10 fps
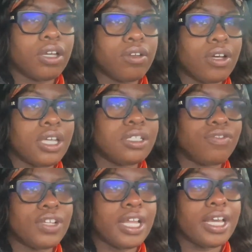i don't know i just
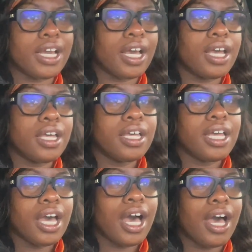feel like
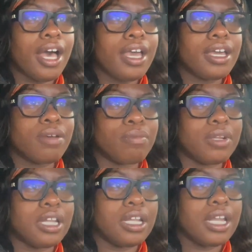i
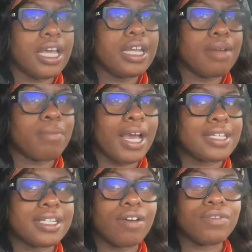am letting
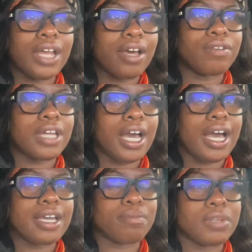myself down that
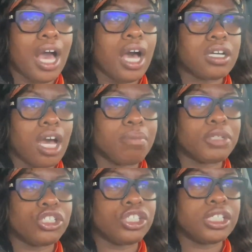i am not
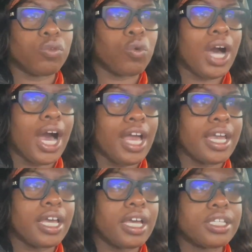accomplishing what
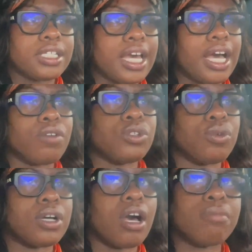i set out to
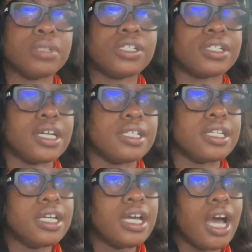accomplish because
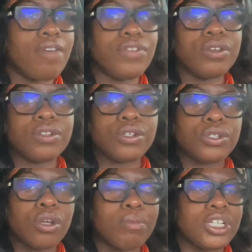i feel there's
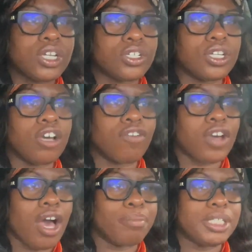so much i should have
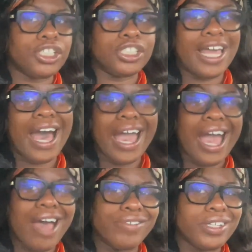accomplished that i
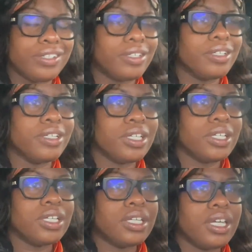haven't
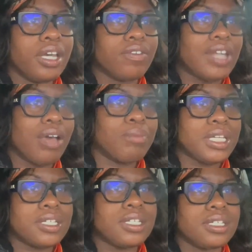if that
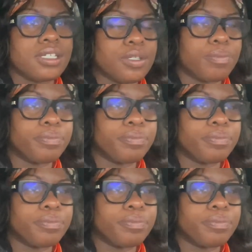makes sense